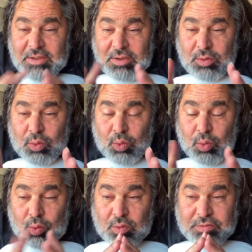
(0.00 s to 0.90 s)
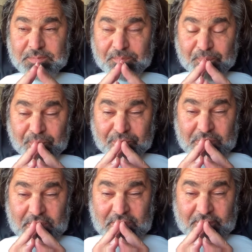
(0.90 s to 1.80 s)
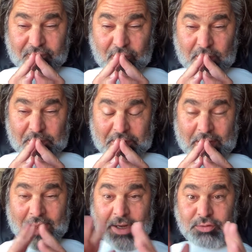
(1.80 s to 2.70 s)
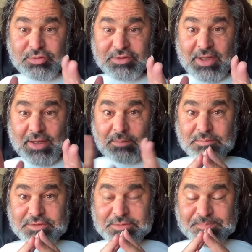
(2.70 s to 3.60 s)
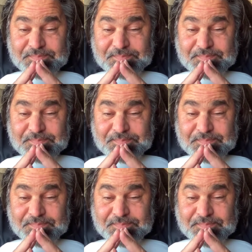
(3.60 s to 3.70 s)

and cooled, they formed hydrogen atoms.